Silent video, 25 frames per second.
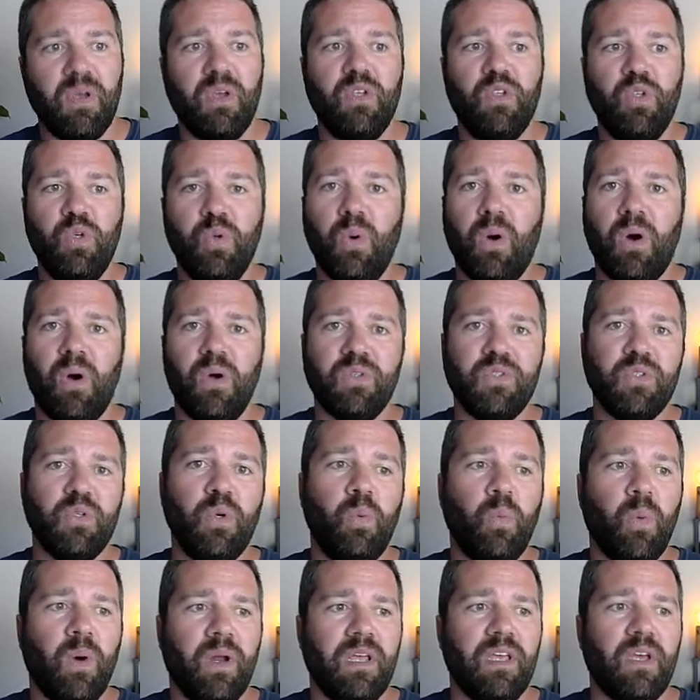you also
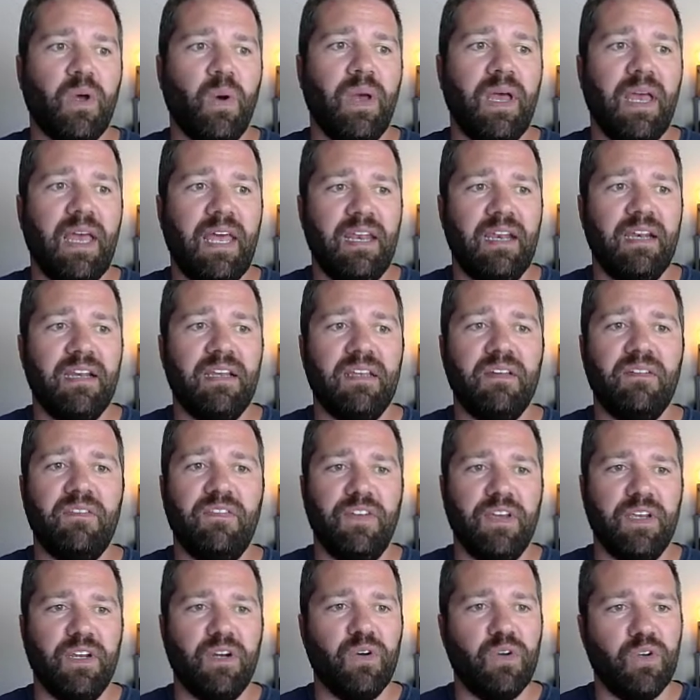want to go ahead and
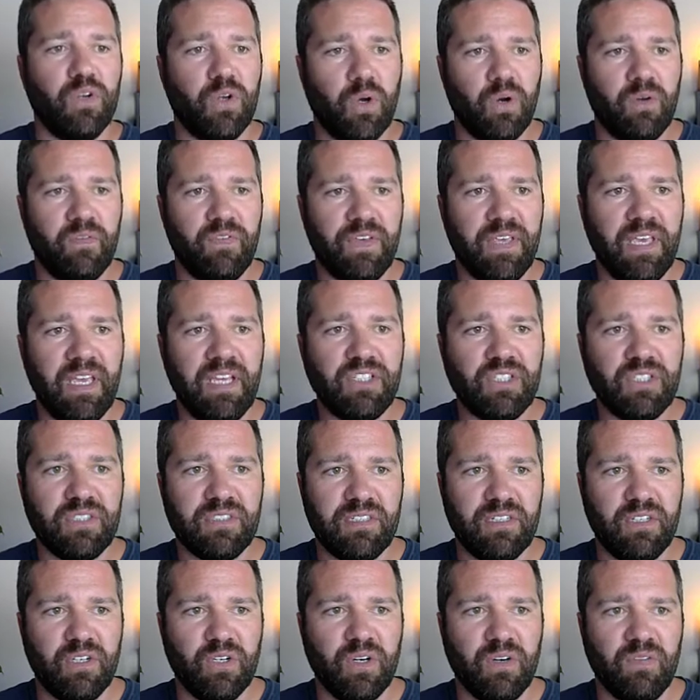configure notifications
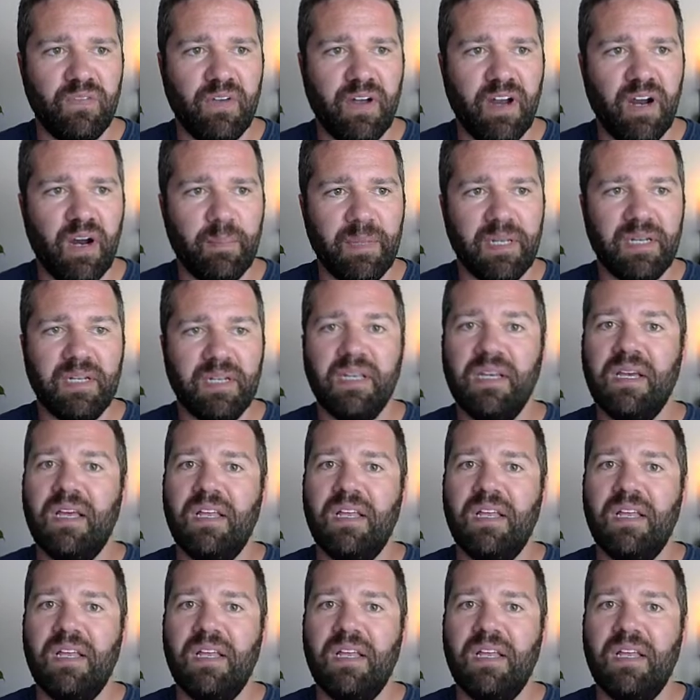in your environment.